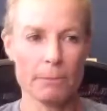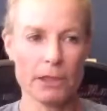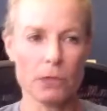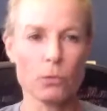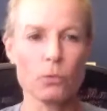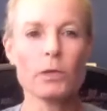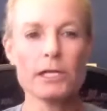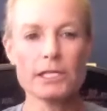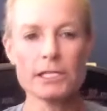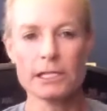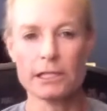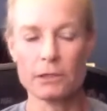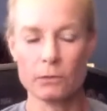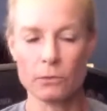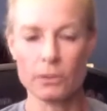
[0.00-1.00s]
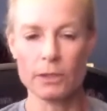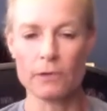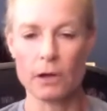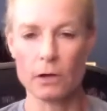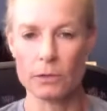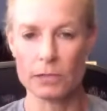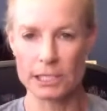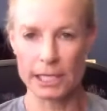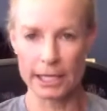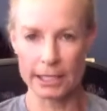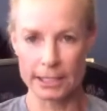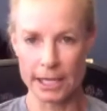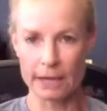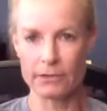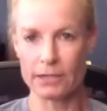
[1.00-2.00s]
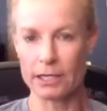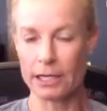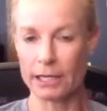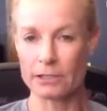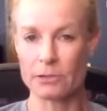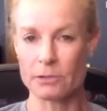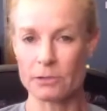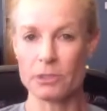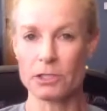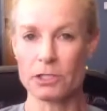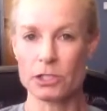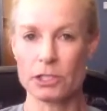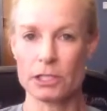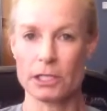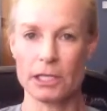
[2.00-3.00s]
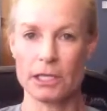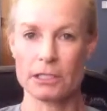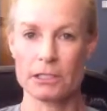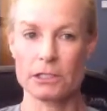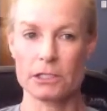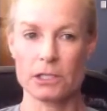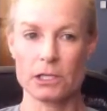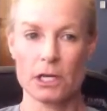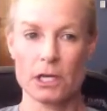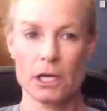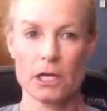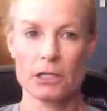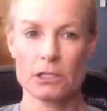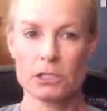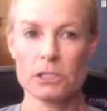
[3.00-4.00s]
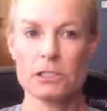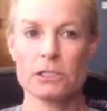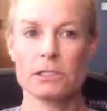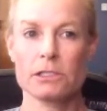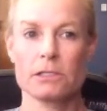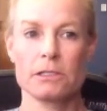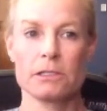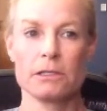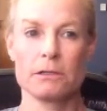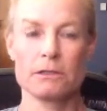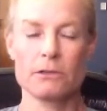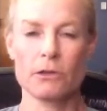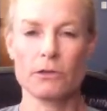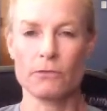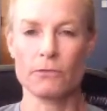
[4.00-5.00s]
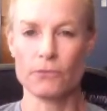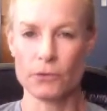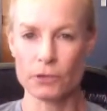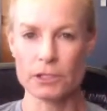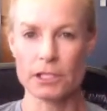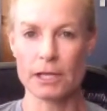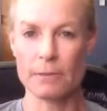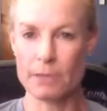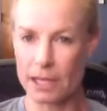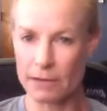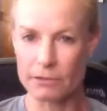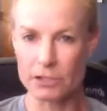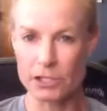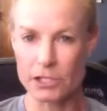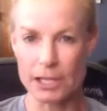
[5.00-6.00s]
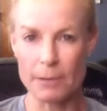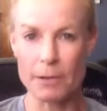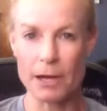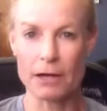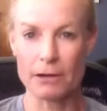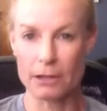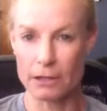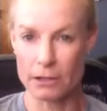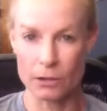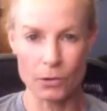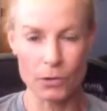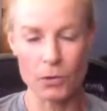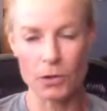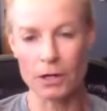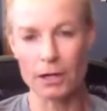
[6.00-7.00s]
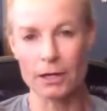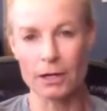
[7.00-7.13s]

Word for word: reason that we've always liked having an exhibition is just so the first time they ever step out onto the court